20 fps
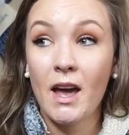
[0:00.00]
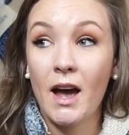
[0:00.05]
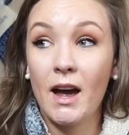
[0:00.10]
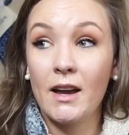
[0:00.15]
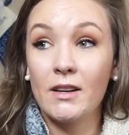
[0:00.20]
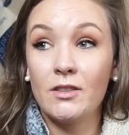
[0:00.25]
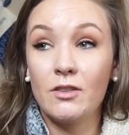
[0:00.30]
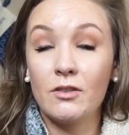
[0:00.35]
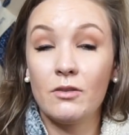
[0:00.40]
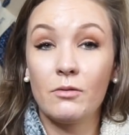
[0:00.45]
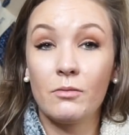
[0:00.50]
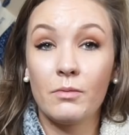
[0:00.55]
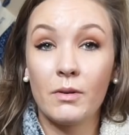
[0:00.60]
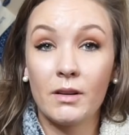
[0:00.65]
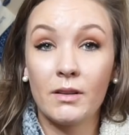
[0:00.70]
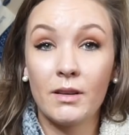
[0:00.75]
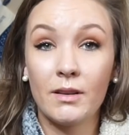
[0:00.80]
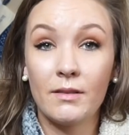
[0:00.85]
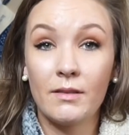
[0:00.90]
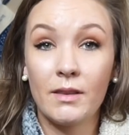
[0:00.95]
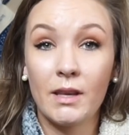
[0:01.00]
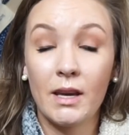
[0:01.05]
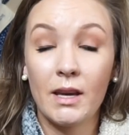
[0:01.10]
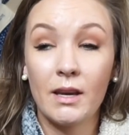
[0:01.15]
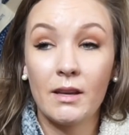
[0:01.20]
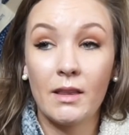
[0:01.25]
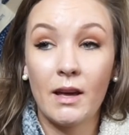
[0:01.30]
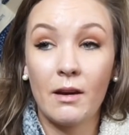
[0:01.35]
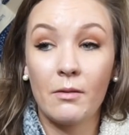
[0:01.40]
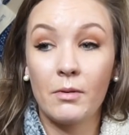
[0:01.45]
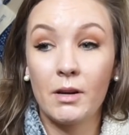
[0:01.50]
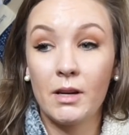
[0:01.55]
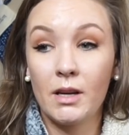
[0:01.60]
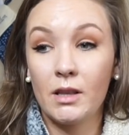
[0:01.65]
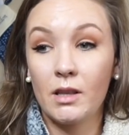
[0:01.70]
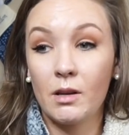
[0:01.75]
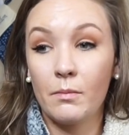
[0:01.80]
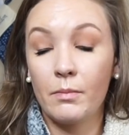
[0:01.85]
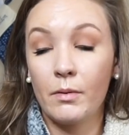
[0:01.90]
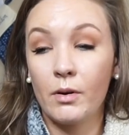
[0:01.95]
I do really think that
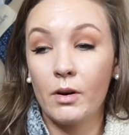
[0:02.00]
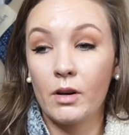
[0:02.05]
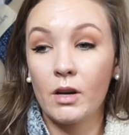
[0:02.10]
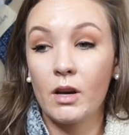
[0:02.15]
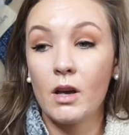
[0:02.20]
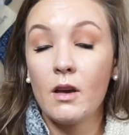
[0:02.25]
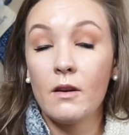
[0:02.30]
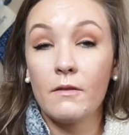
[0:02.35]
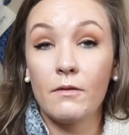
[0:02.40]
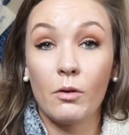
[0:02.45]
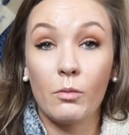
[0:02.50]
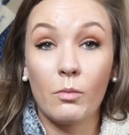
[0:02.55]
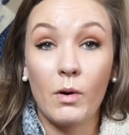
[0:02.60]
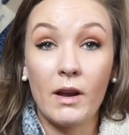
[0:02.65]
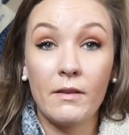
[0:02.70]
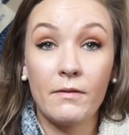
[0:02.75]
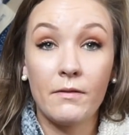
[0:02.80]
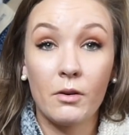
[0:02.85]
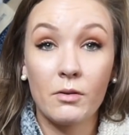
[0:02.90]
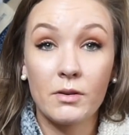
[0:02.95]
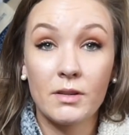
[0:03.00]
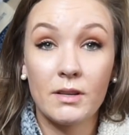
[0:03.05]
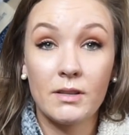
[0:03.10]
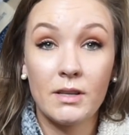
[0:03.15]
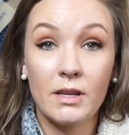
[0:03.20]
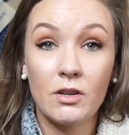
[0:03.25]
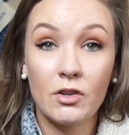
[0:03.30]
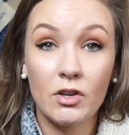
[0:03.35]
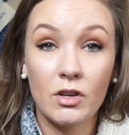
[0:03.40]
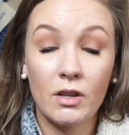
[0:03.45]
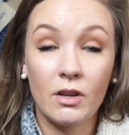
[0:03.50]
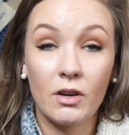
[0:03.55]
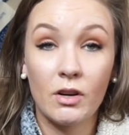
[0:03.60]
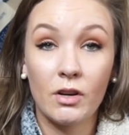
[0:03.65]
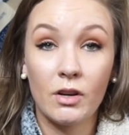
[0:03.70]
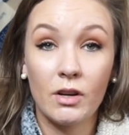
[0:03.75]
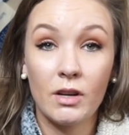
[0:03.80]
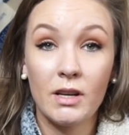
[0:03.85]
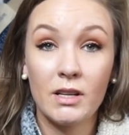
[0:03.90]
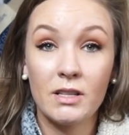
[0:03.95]
reading the book For White Folks That Teach in the
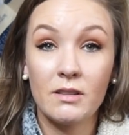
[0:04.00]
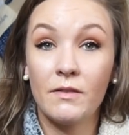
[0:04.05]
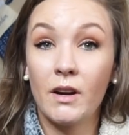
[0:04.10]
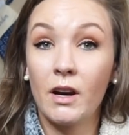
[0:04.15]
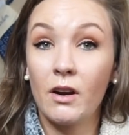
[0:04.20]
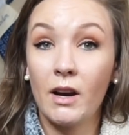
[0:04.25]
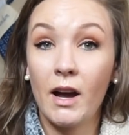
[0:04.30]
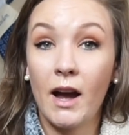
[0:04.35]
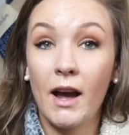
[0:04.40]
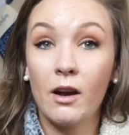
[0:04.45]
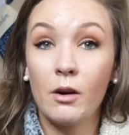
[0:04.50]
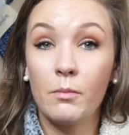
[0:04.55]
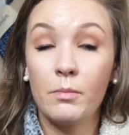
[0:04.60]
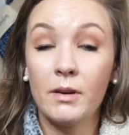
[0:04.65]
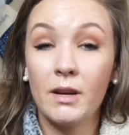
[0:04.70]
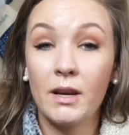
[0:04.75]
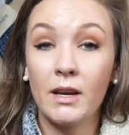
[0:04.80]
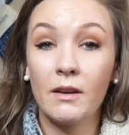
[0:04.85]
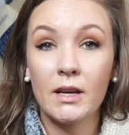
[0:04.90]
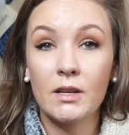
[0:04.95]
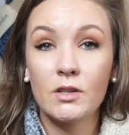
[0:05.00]
Hood is very eye-opening,